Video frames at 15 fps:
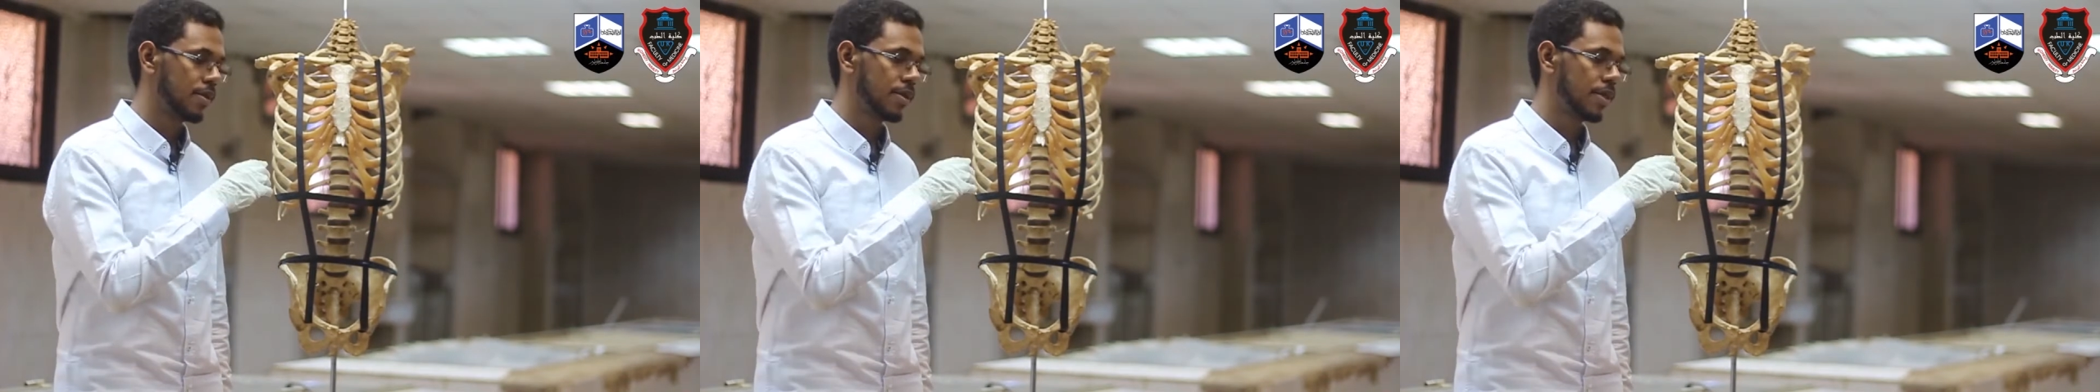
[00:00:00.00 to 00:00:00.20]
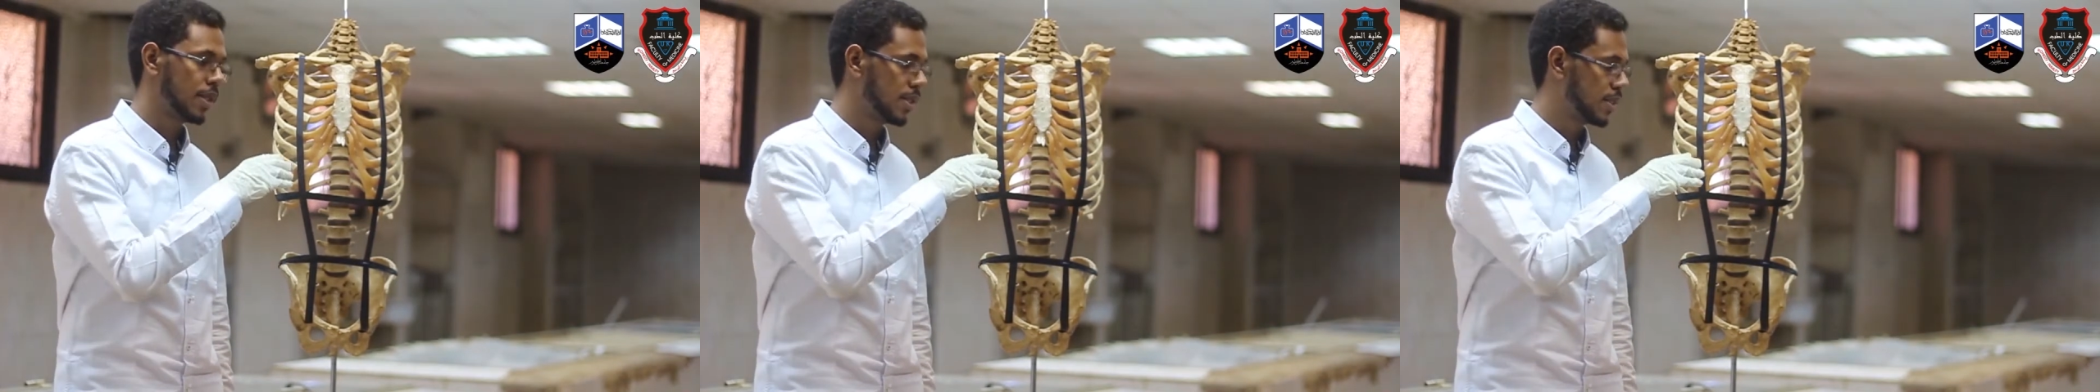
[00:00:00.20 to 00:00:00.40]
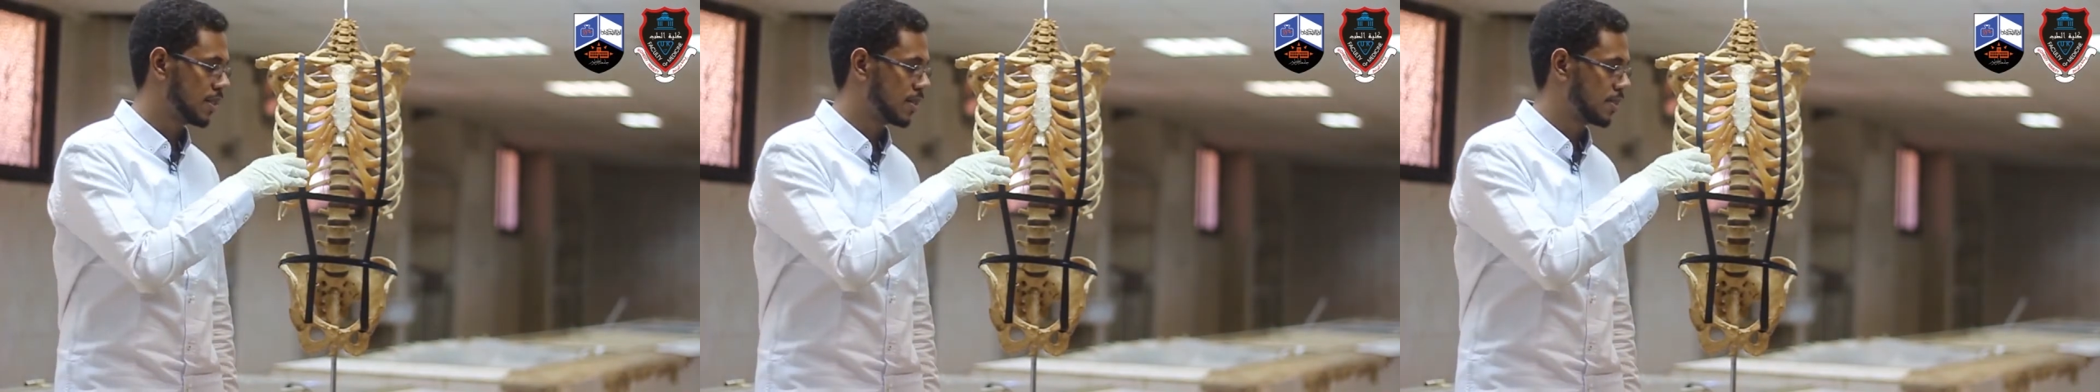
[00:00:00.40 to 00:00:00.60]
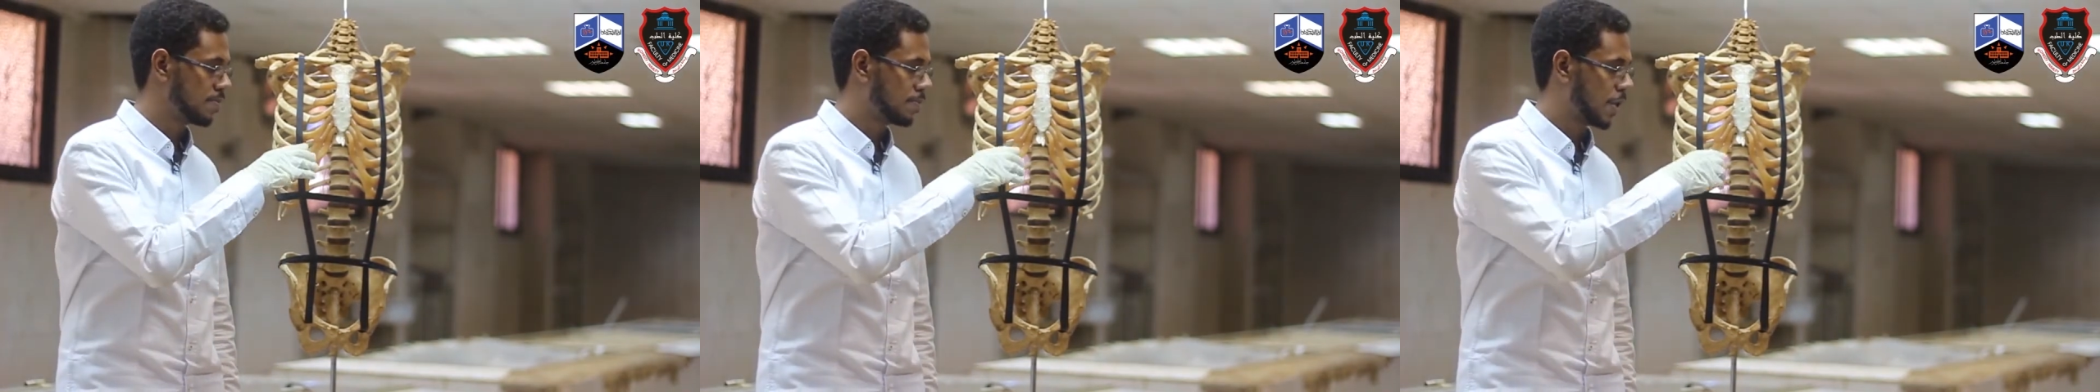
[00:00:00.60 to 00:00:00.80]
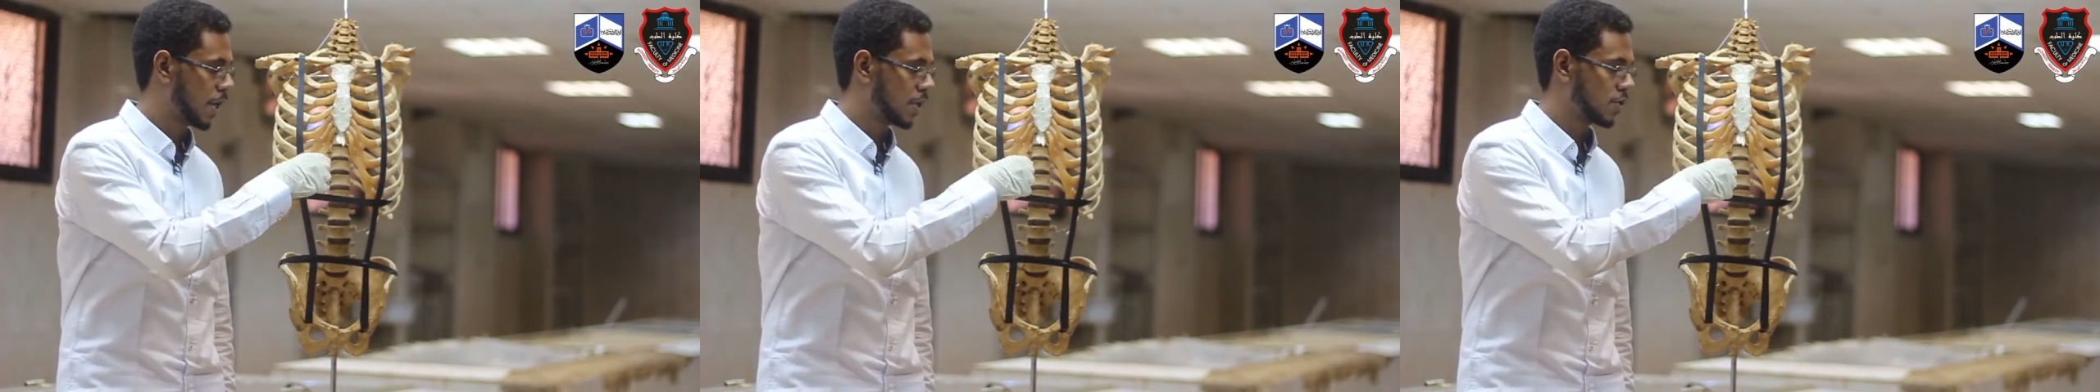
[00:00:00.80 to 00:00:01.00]
This
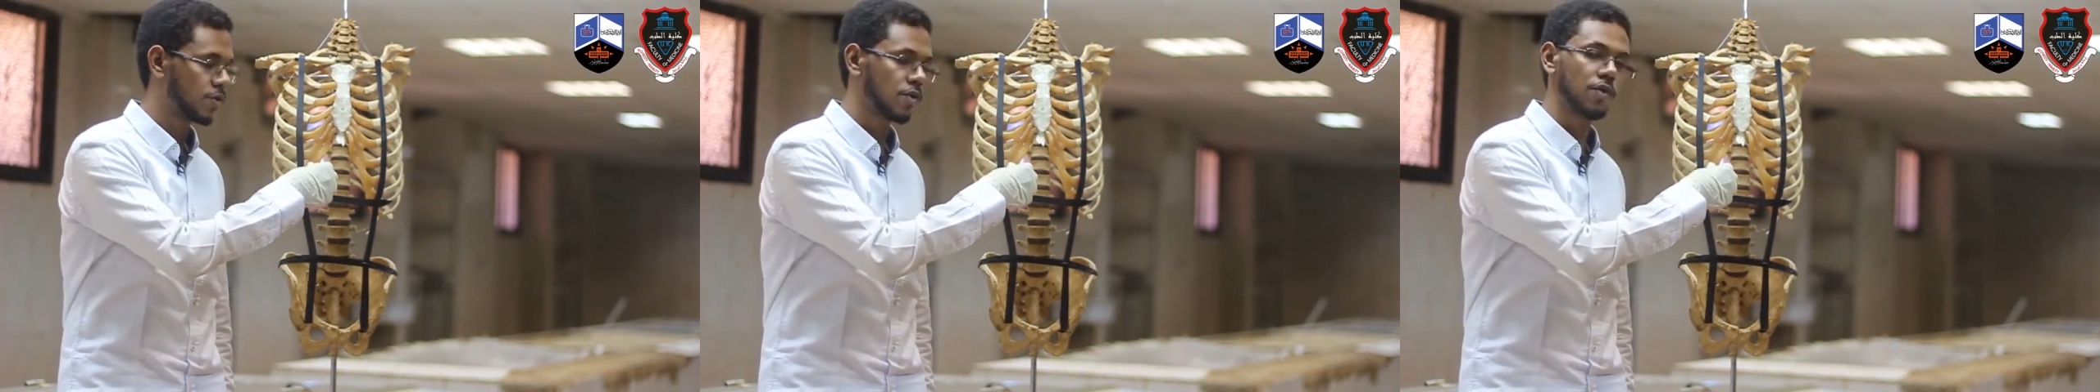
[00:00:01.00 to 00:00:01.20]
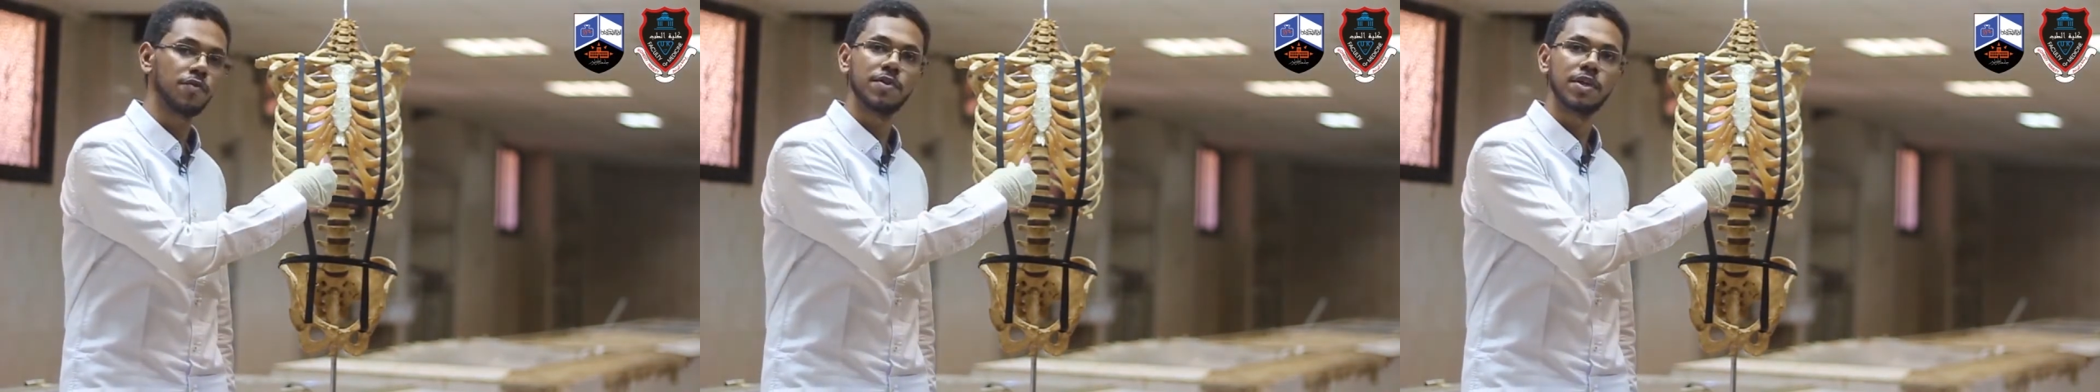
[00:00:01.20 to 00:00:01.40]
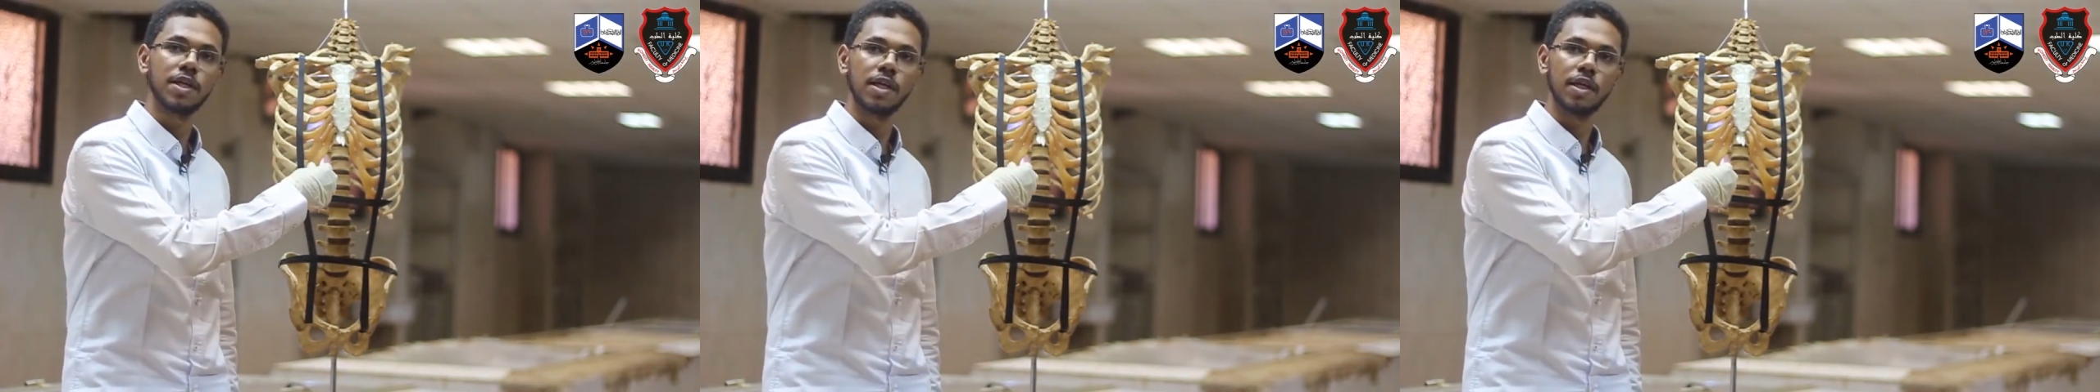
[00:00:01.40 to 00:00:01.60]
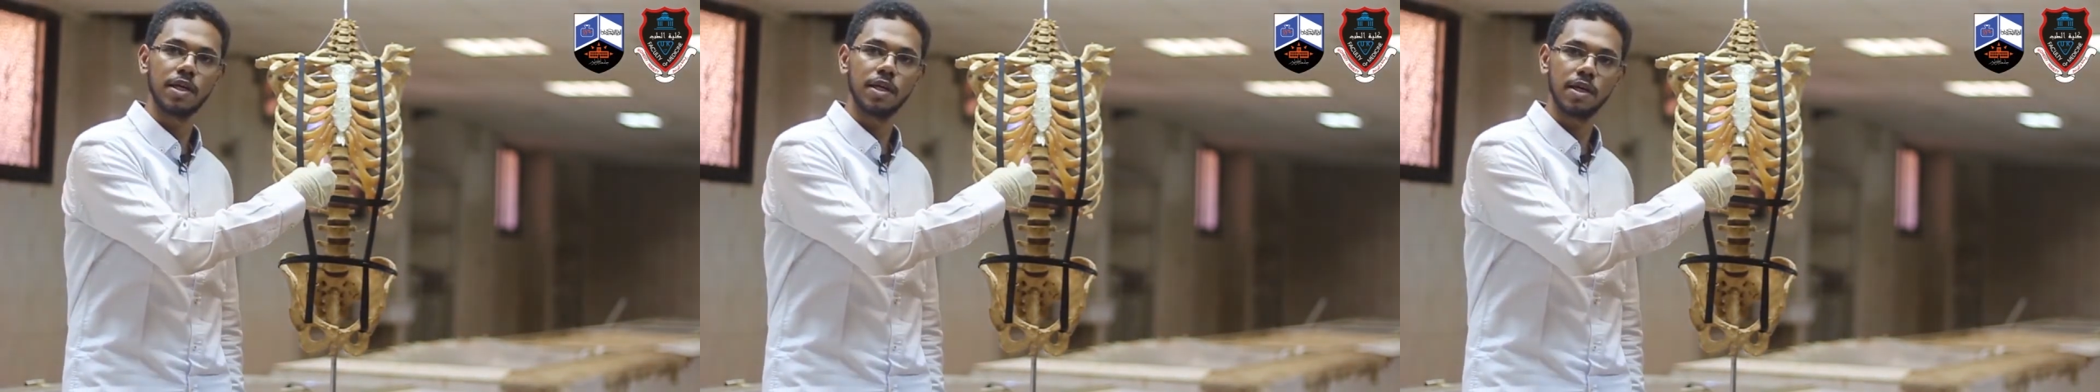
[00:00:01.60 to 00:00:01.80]
part of the